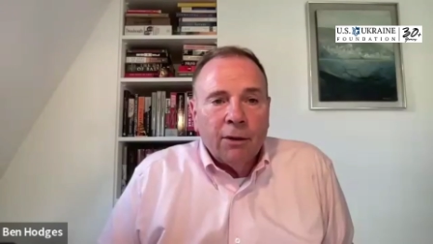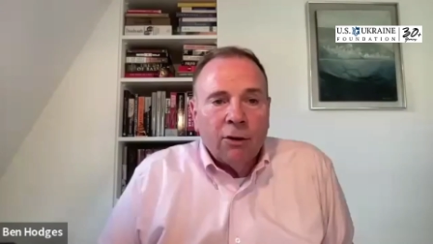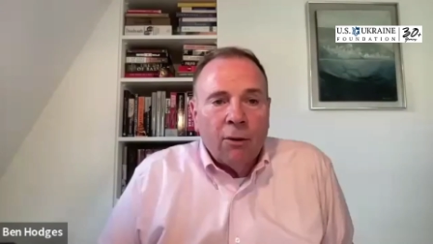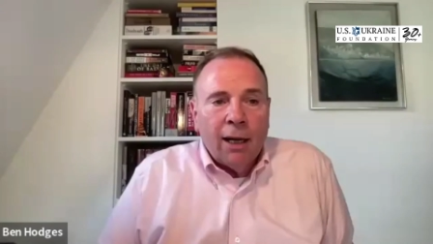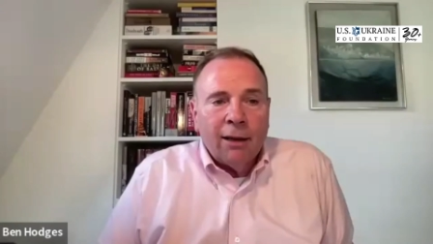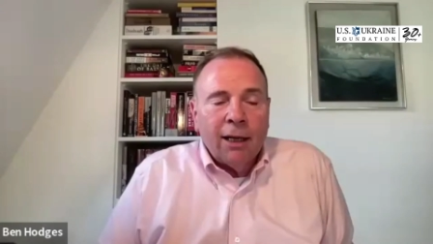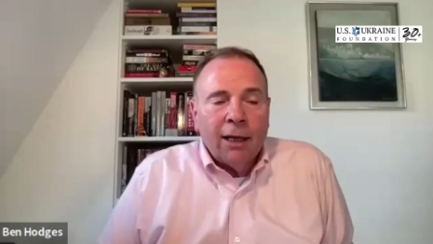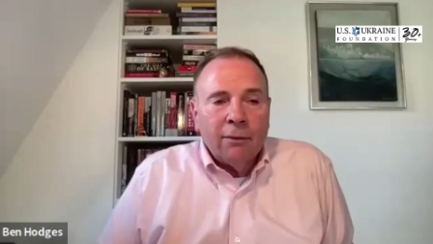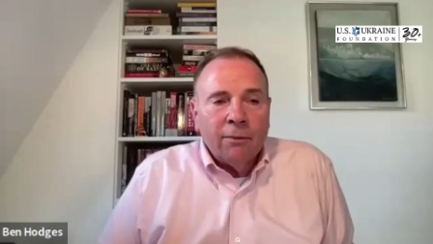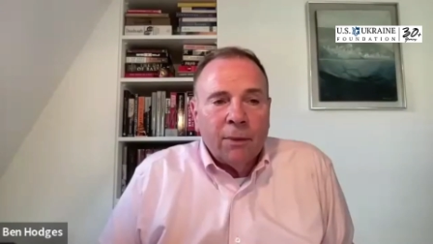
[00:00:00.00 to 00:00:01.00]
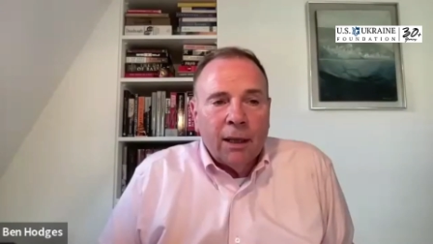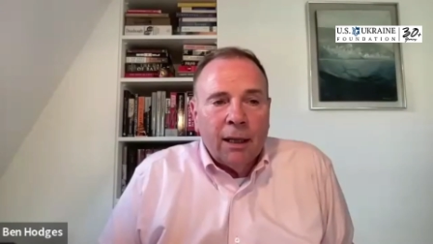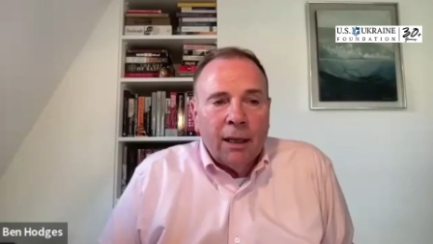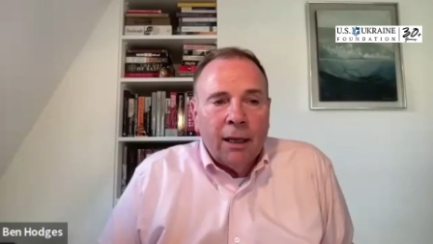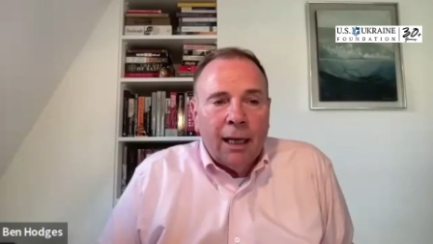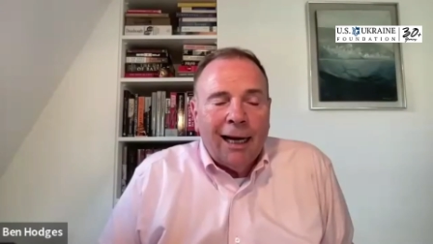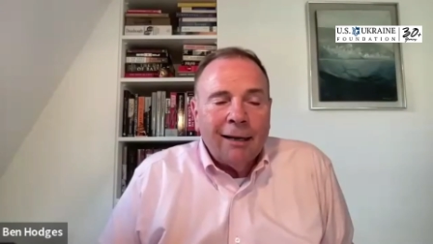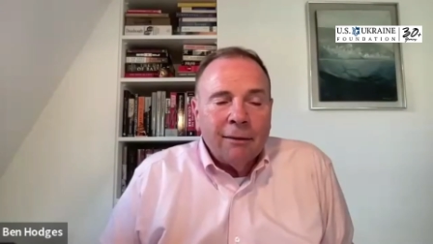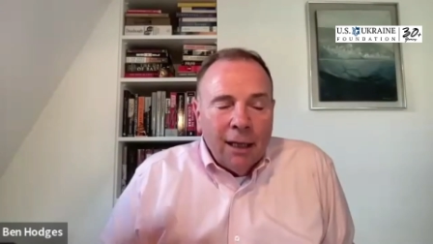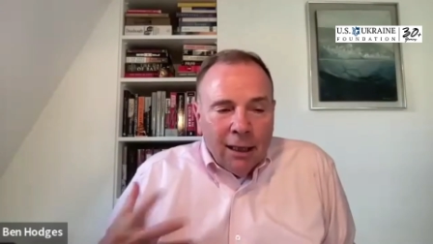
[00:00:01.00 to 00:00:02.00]
And so I think
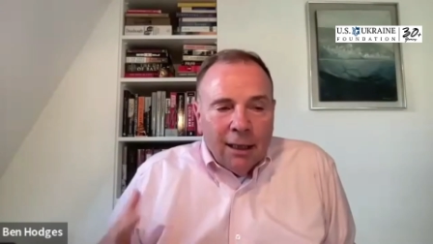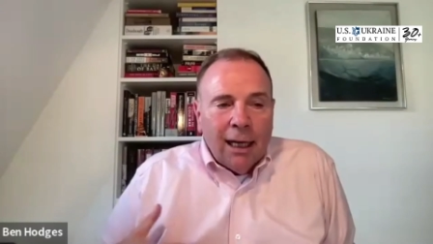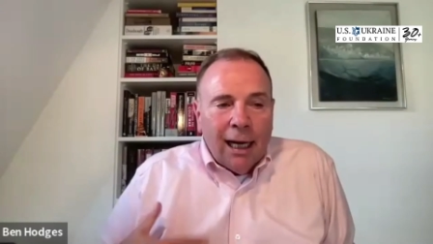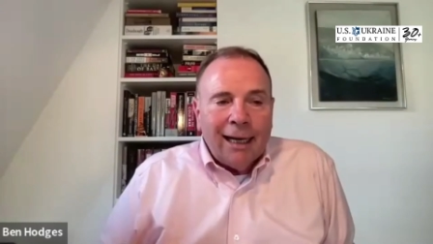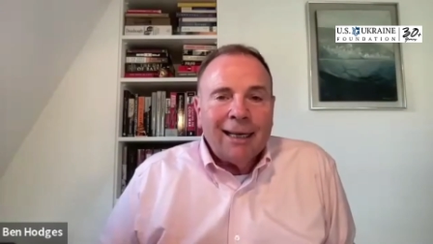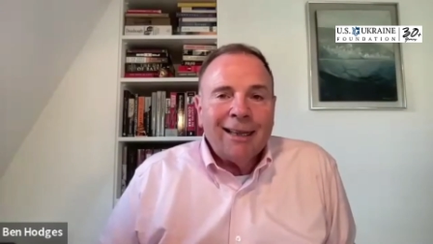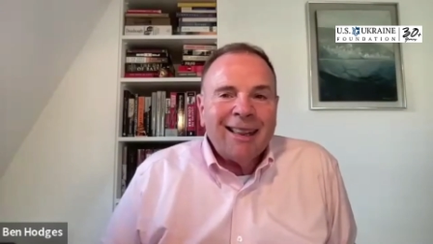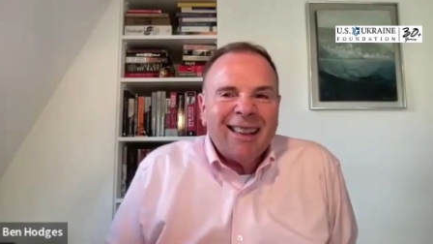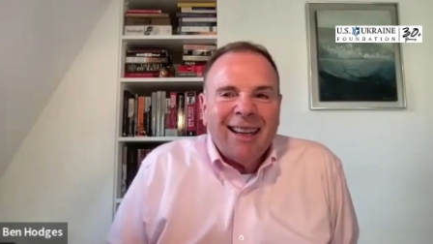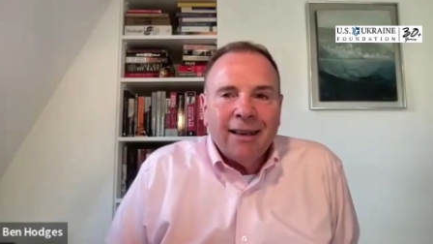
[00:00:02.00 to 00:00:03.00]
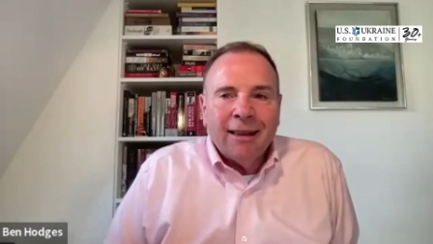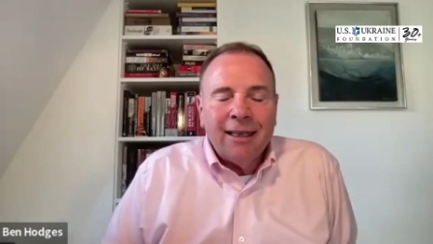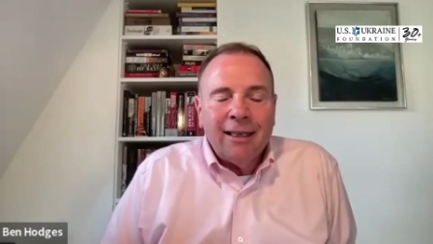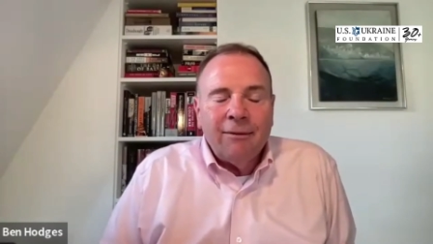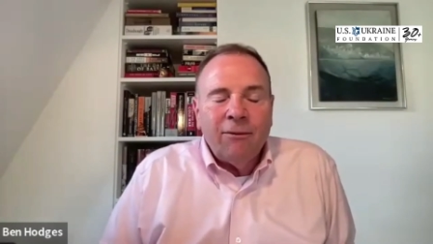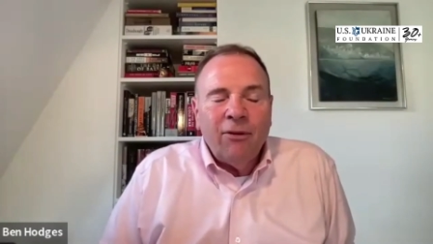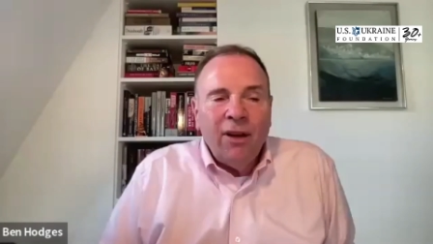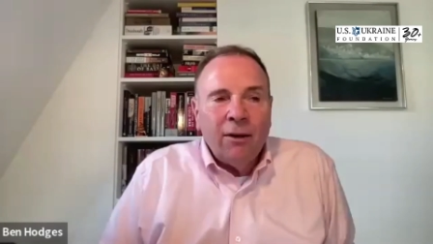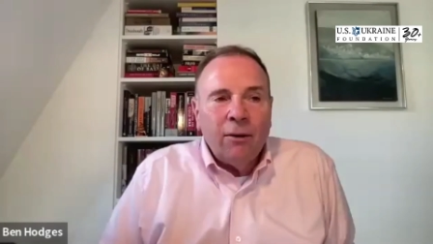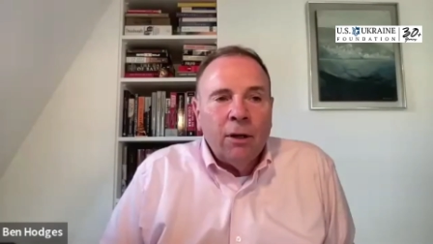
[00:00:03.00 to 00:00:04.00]
I can sense and
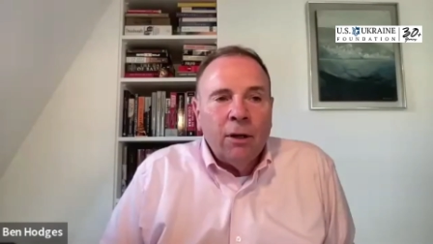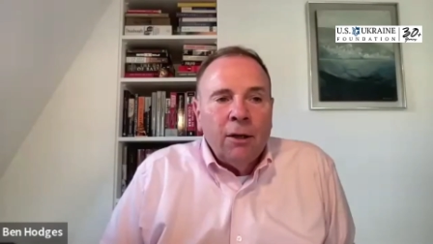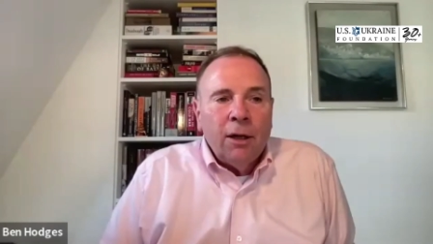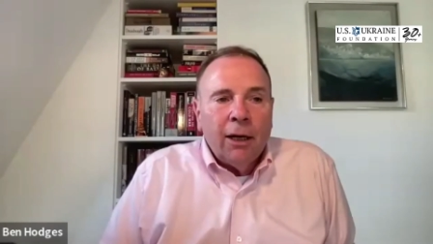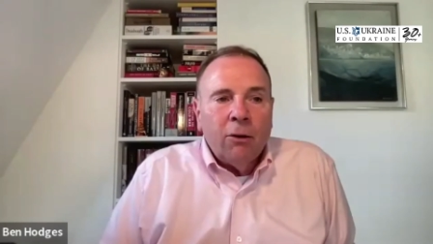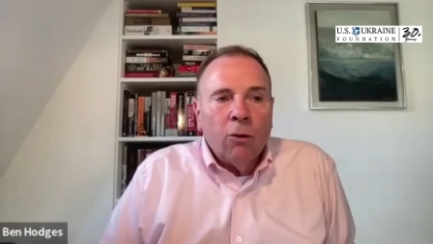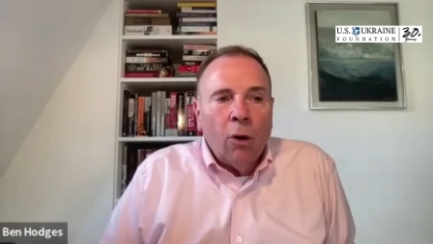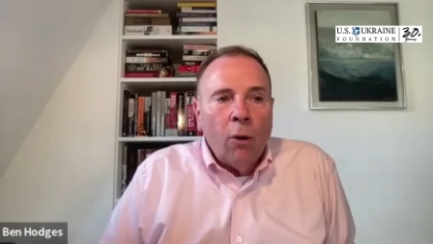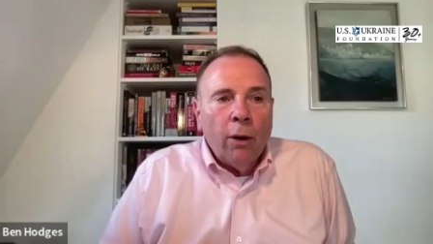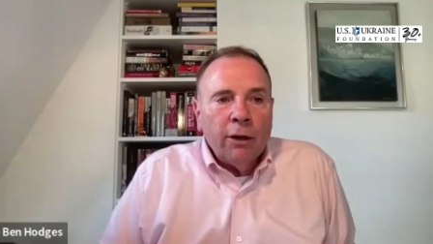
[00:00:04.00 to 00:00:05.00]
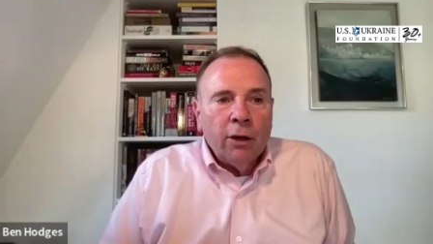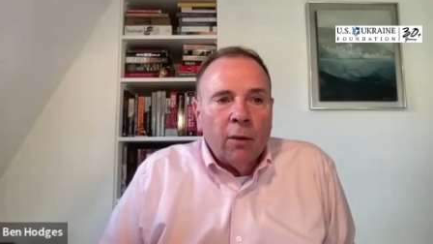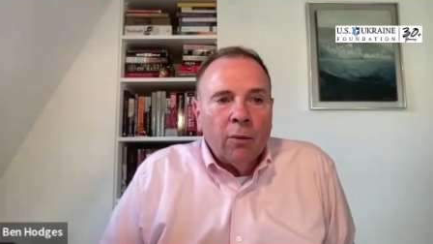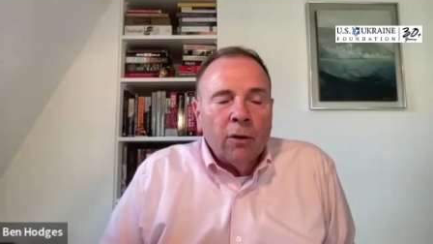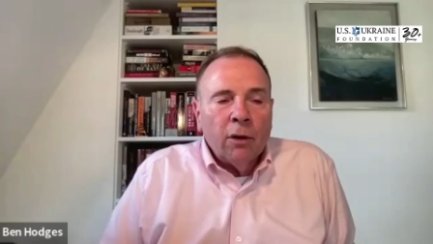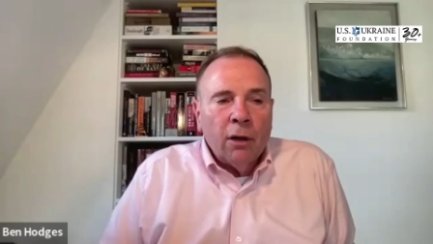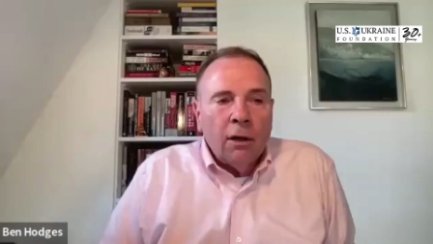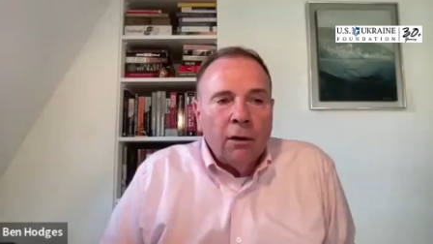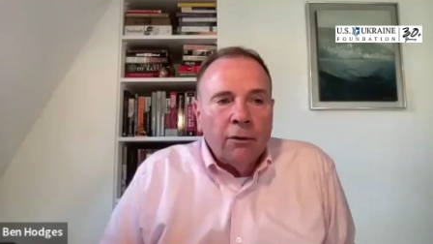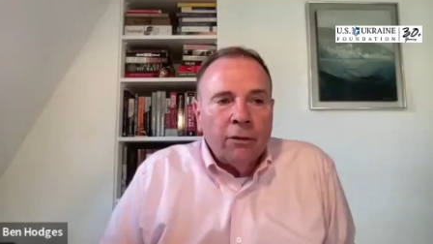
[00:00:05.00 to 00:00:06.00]
feel a growing number
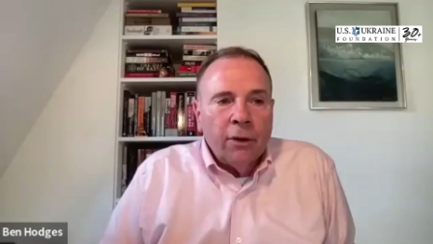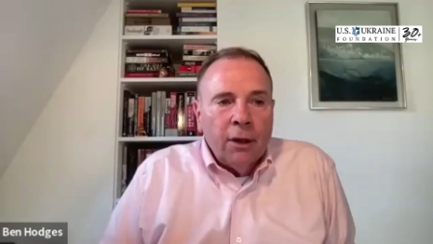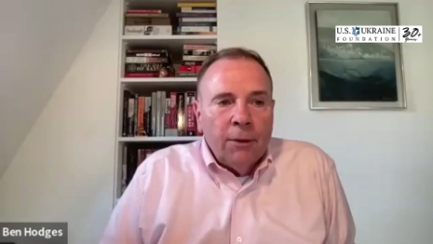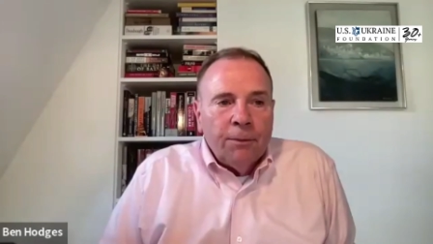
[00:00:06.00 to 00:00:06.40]
of